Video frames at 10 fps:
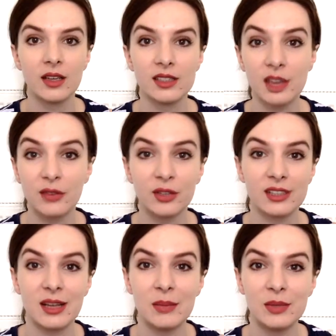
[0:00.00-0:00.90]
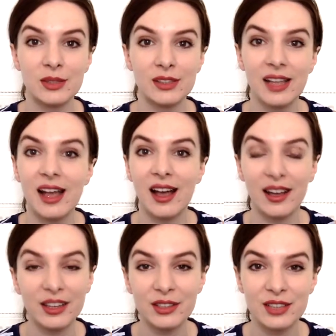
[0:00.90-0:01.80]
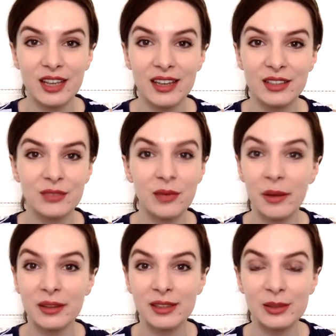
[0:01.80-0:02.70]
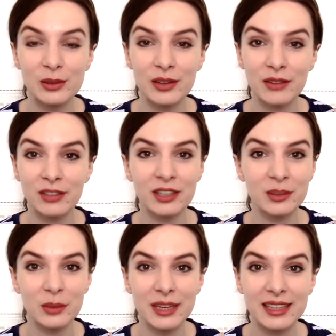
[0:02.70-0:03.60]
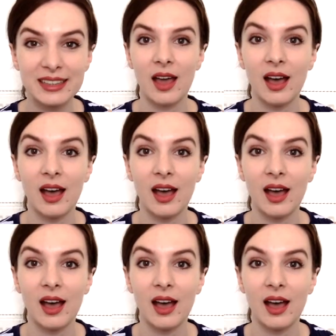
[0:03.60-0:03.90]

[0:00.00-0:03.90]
So for example, are you tired of mowing the lawn every other week?